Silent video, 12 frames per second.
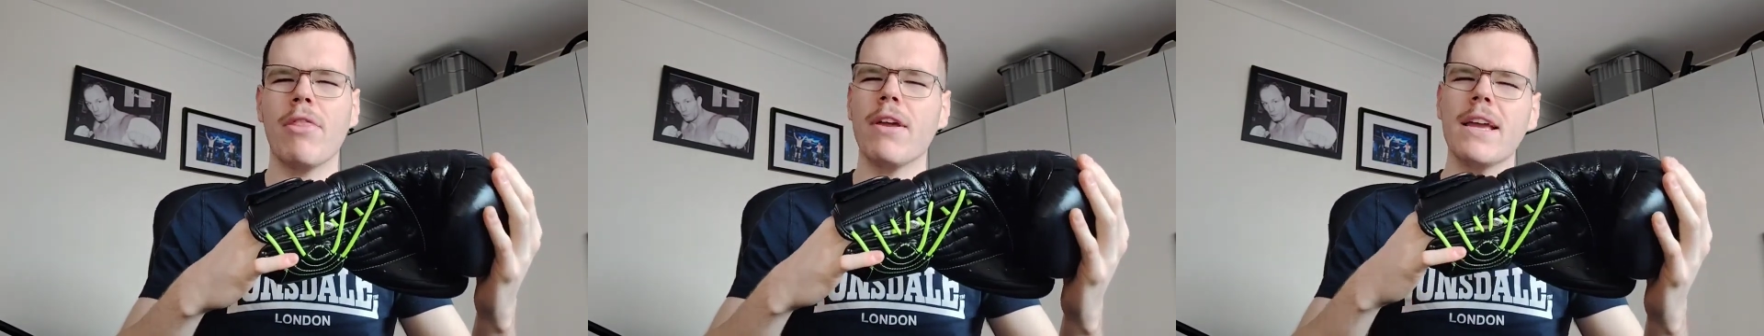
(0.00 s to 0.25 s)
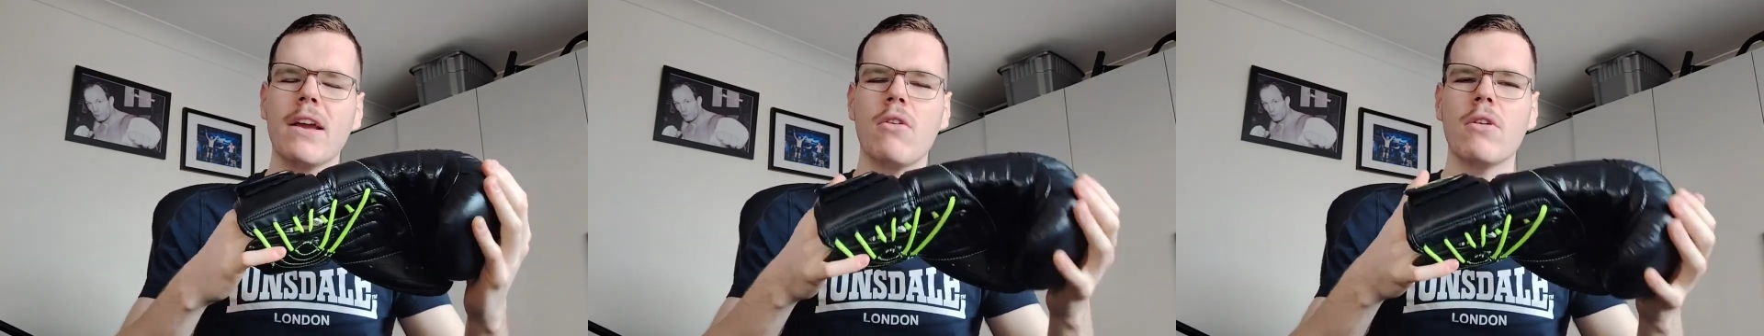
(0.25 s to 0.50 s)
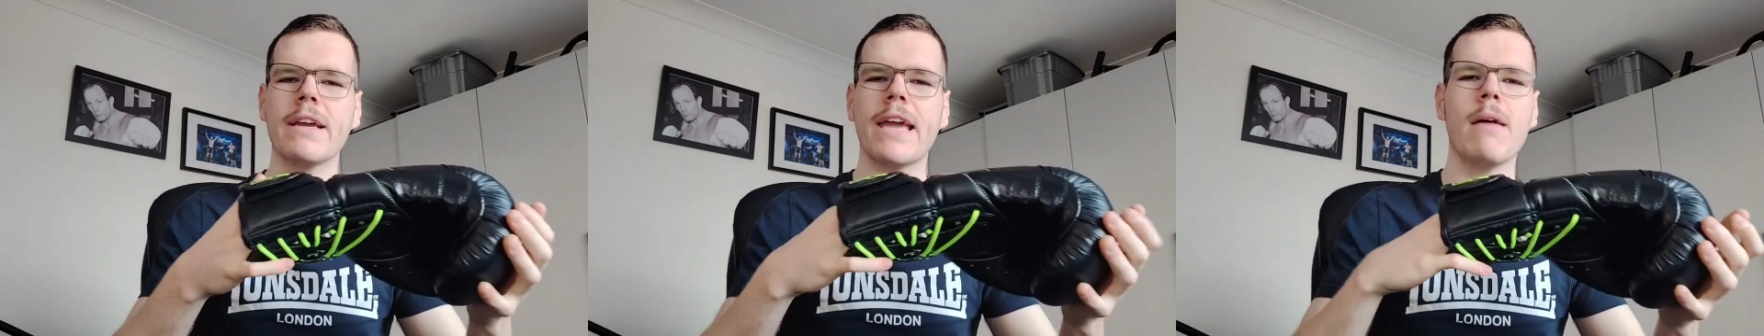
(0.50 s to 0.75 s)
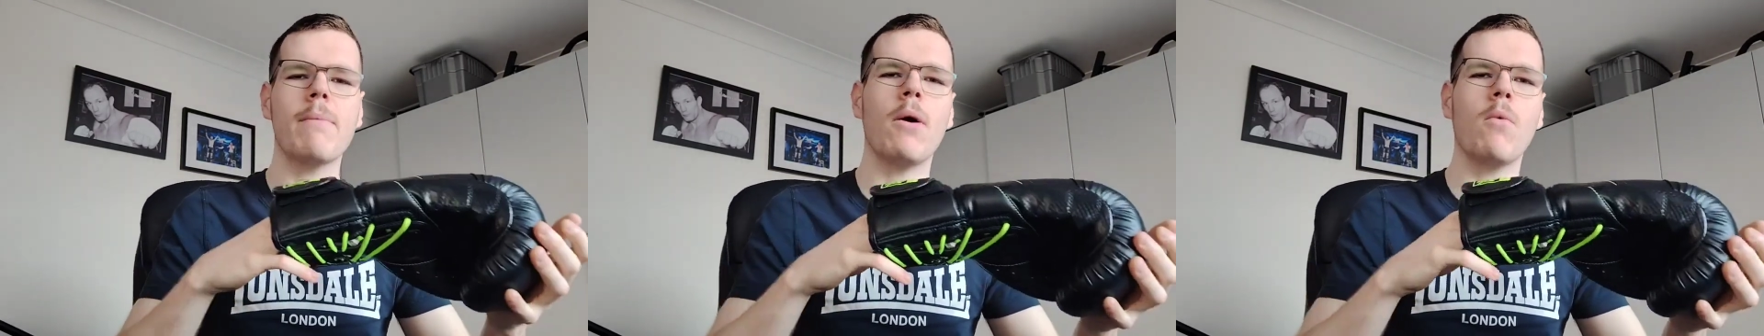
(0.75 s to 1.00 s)
I think it only
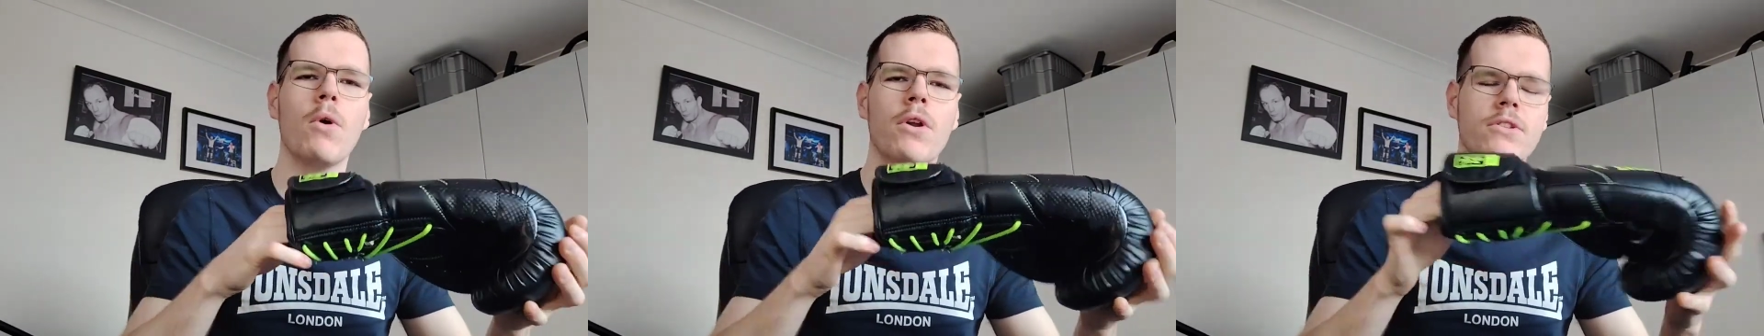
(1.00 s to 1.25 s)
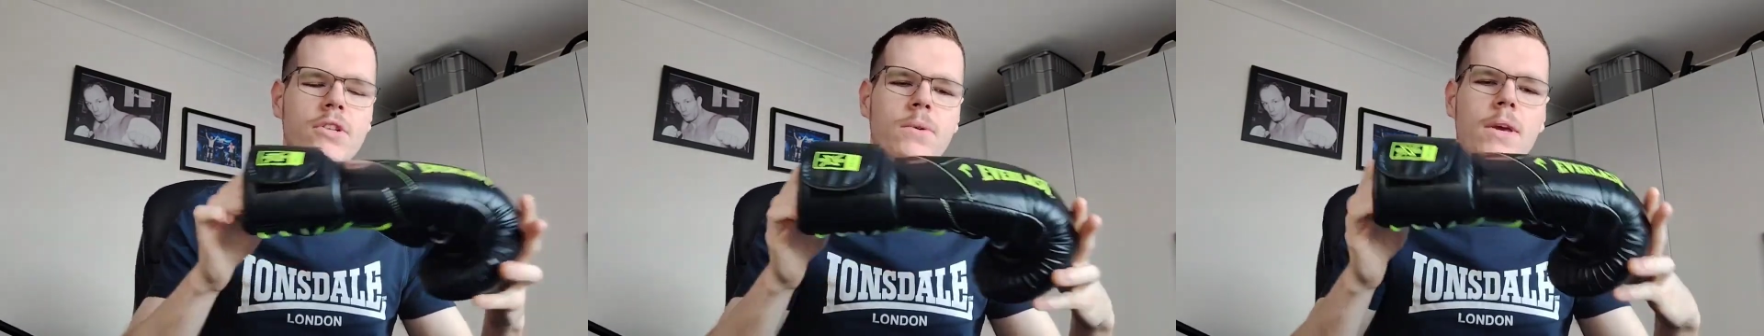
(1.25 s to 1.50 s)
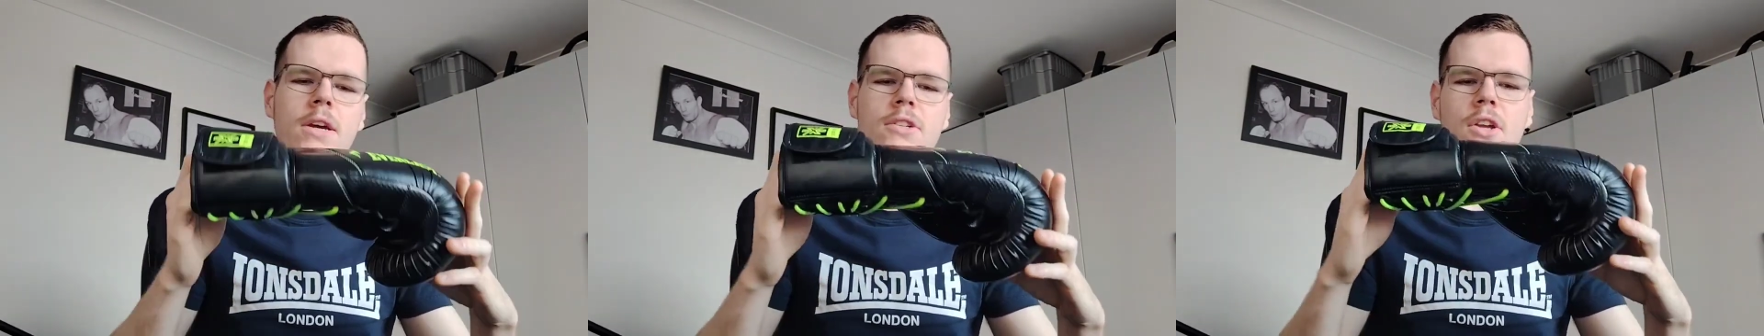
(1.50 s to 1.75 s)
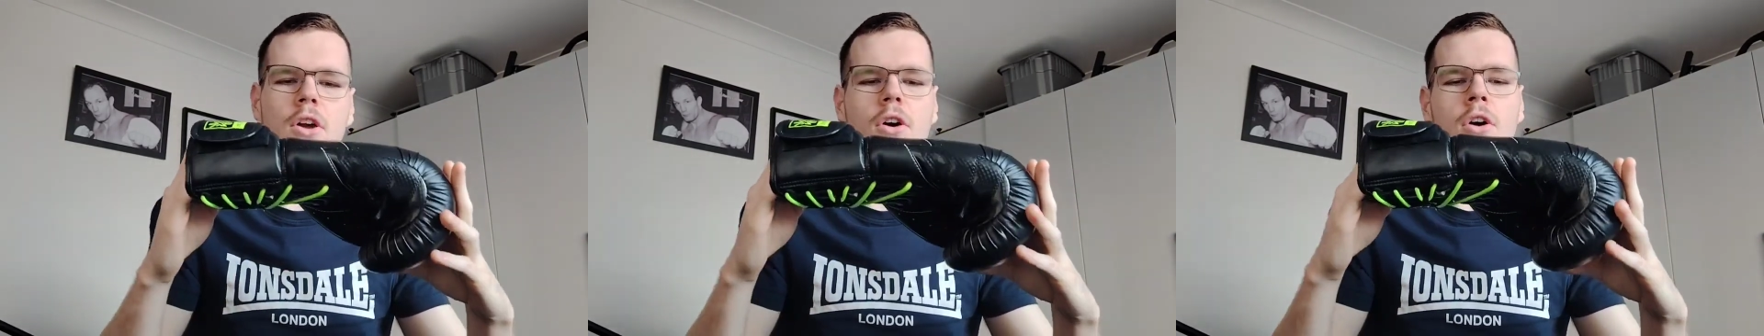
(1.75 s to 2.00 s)
came out 1 or 2
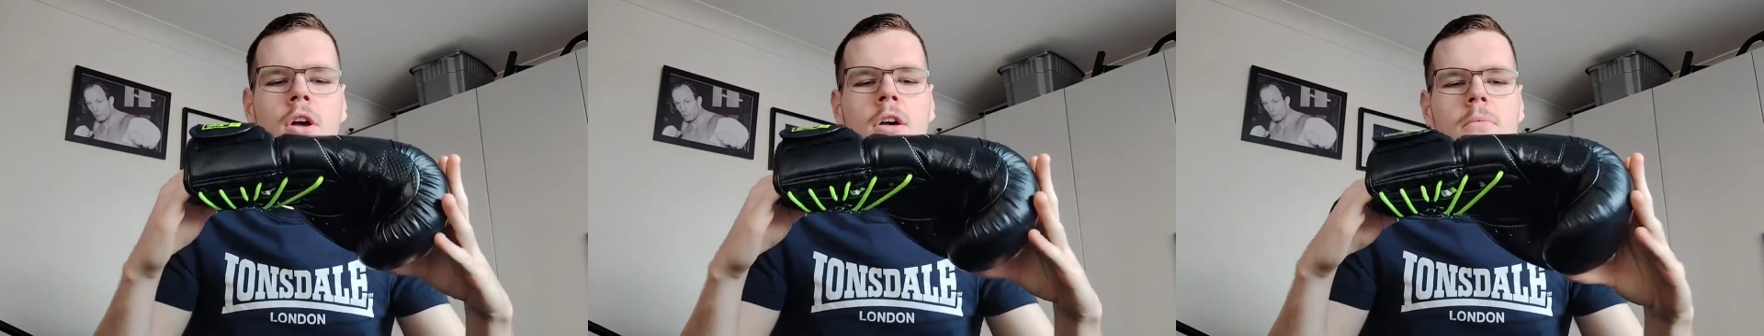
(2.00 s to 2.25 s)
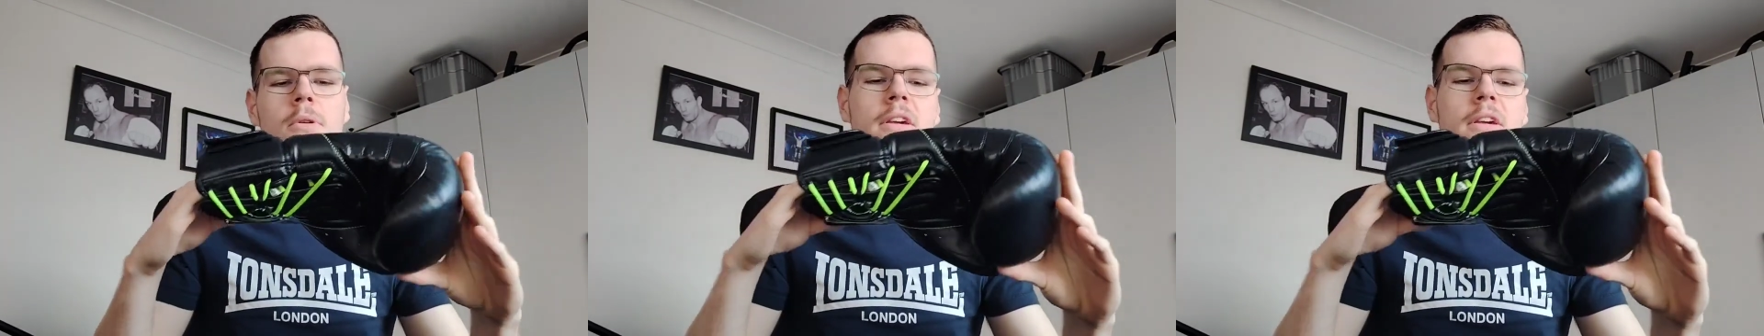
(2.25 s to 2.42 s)
years ago,